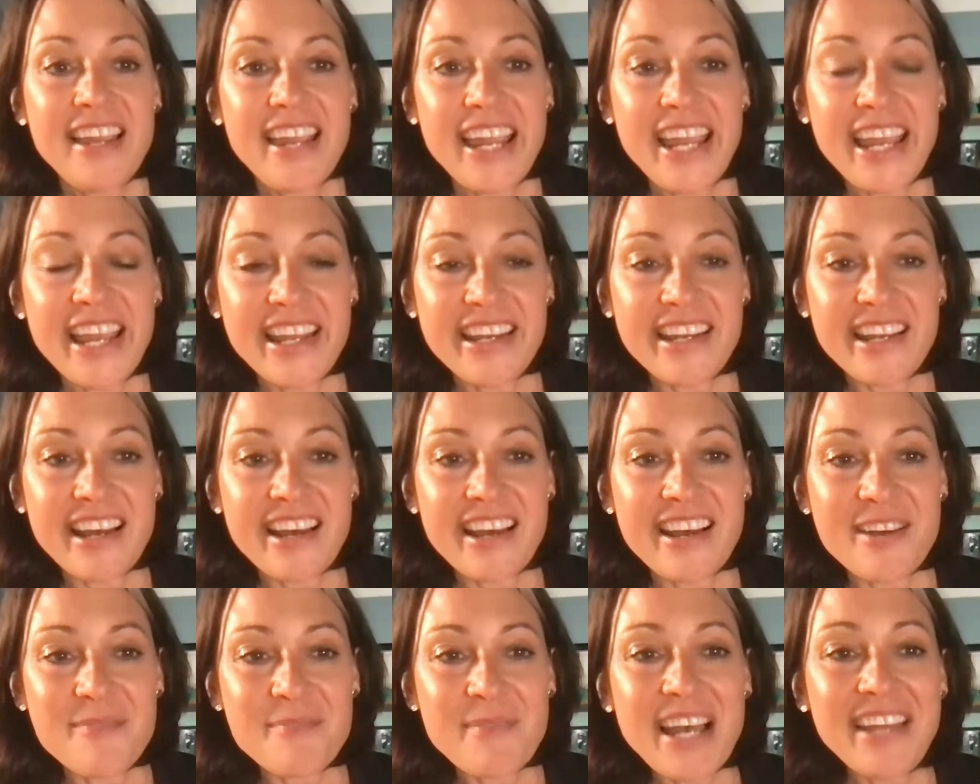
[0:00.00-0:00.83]
And
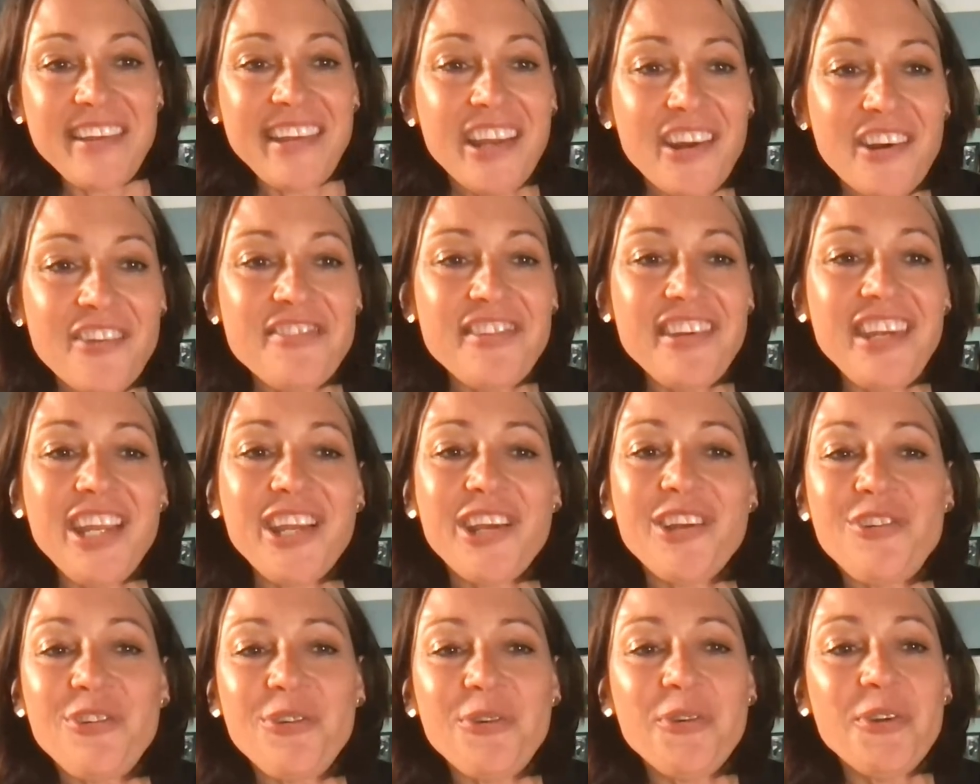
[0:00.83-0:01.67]
I think our city
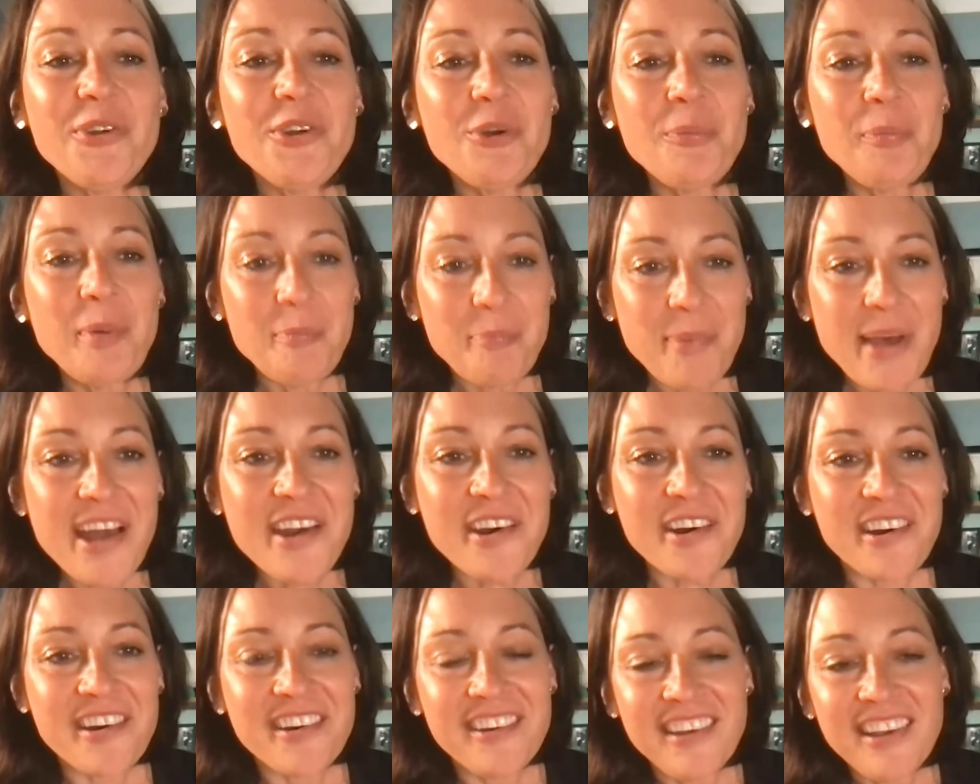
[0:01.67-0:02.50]
could do a little bit
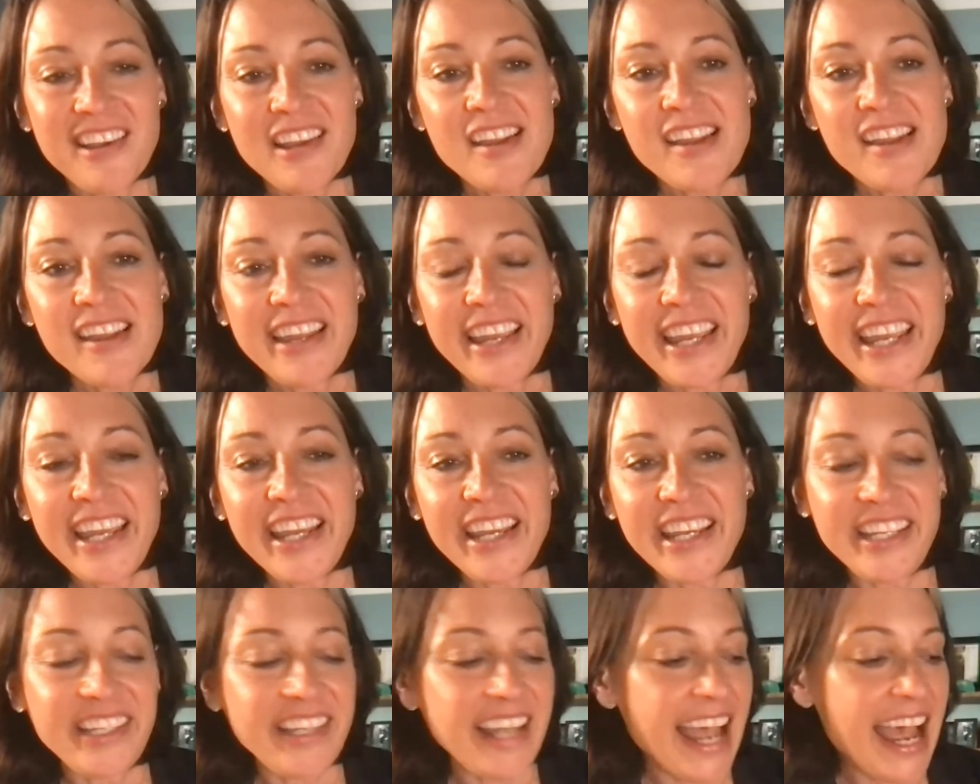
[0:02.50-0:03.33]
better
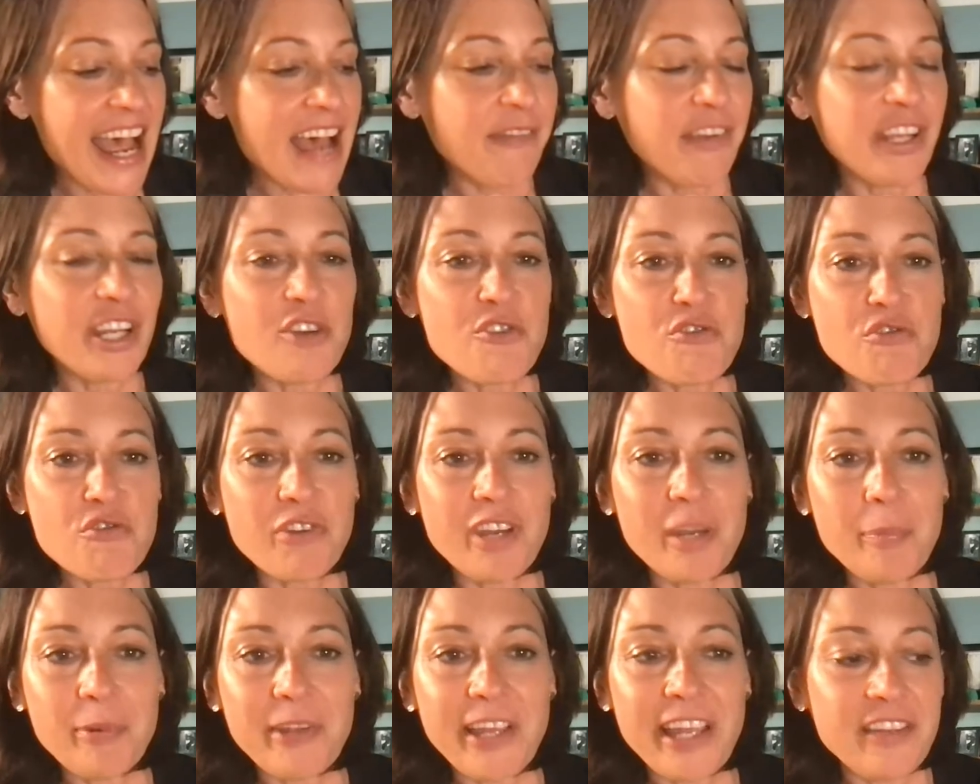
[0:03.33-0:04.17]
in having a
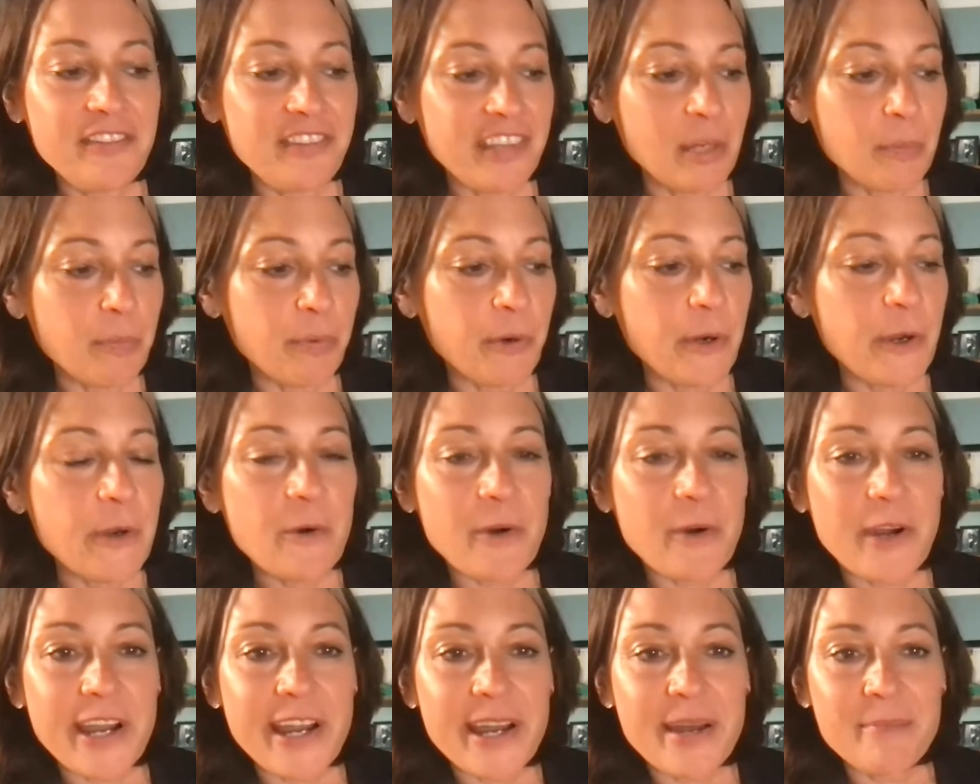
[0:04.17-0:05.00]
tree planting
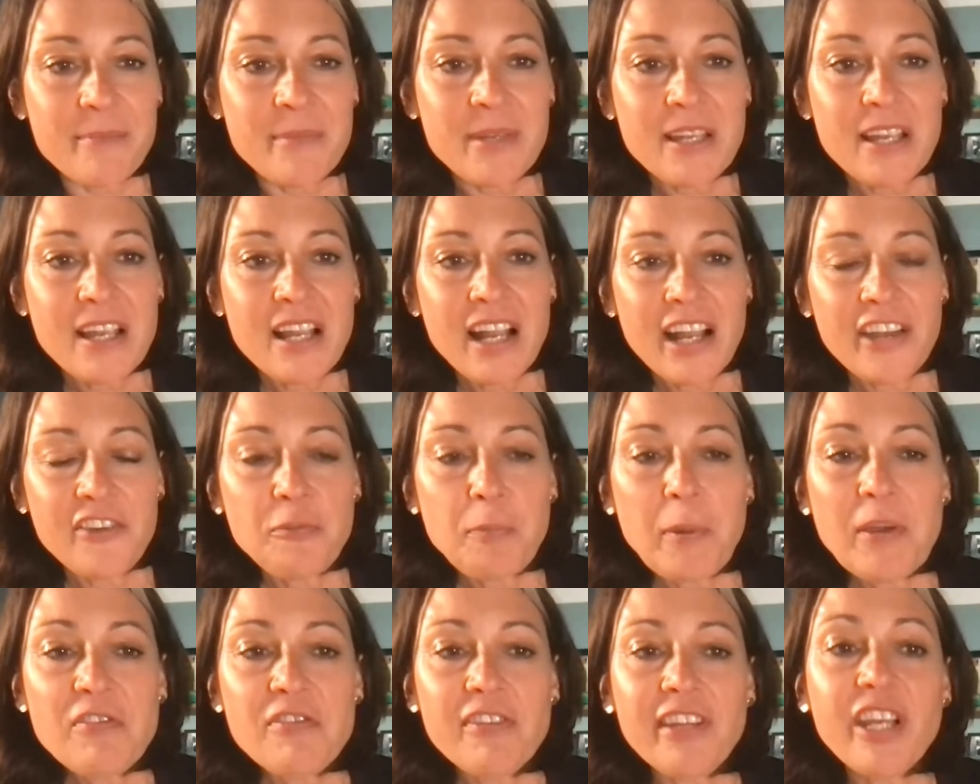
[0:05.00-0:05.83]
program,
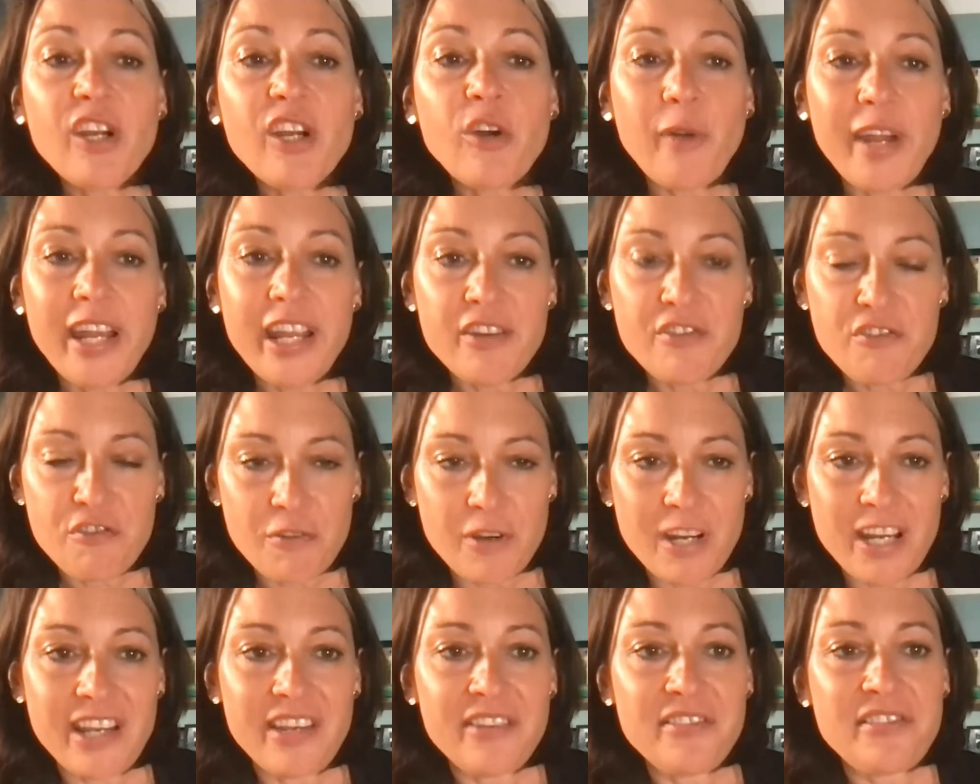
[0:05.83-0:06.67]
especially grand
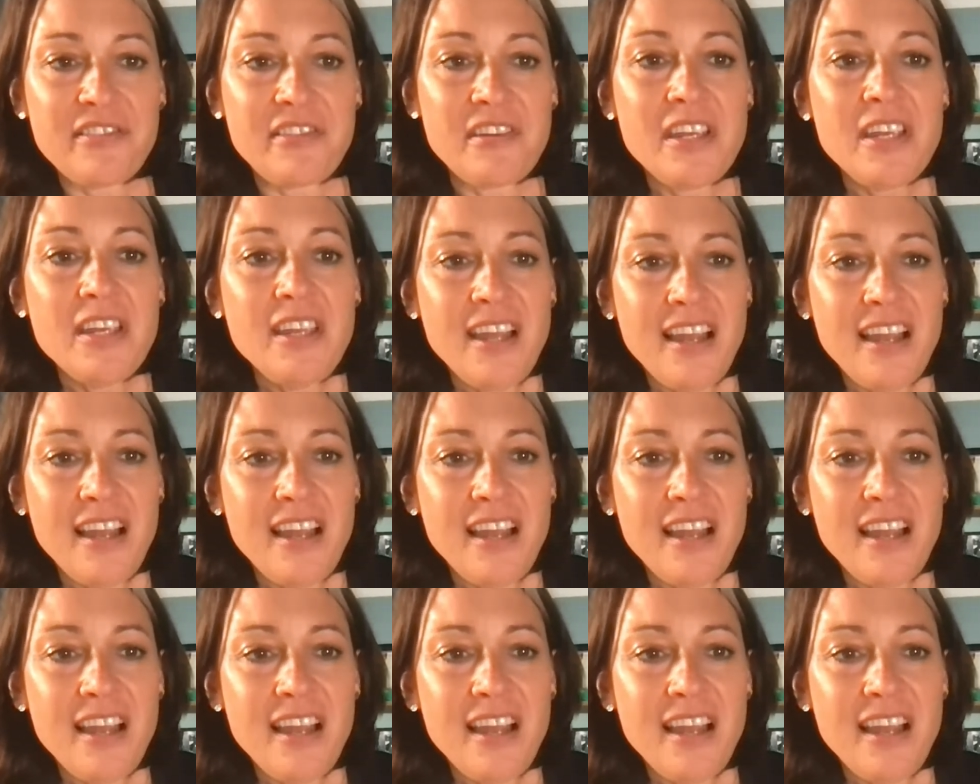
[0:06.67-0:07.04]
trees.